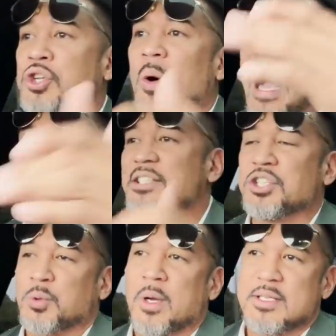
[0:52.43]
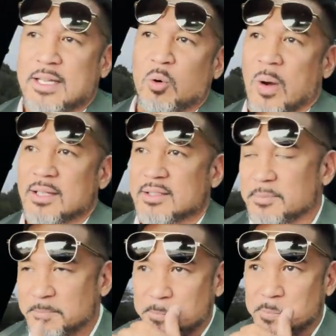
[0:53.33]
So I just recently went
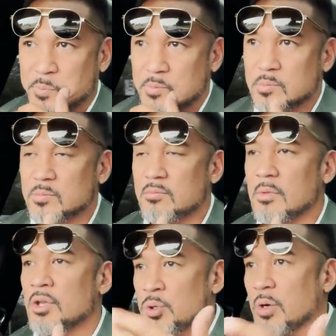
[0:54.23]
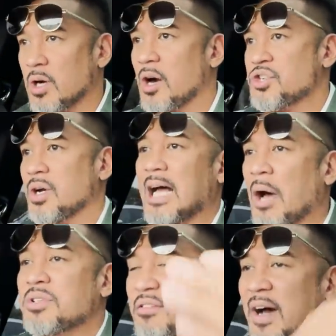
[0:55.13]
to a car show. I
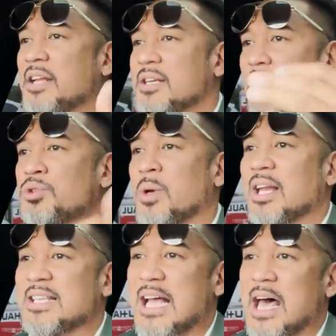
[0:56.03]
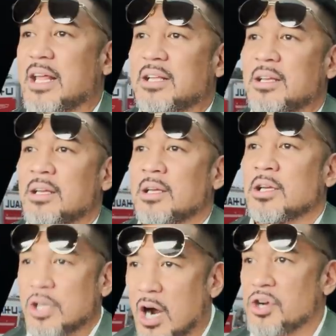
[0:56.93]
was invited to come to an exotic
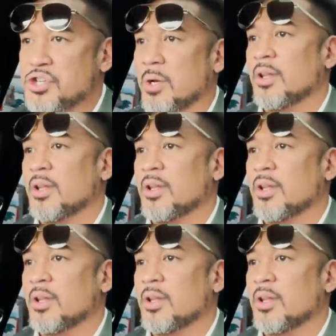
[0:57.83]
car show.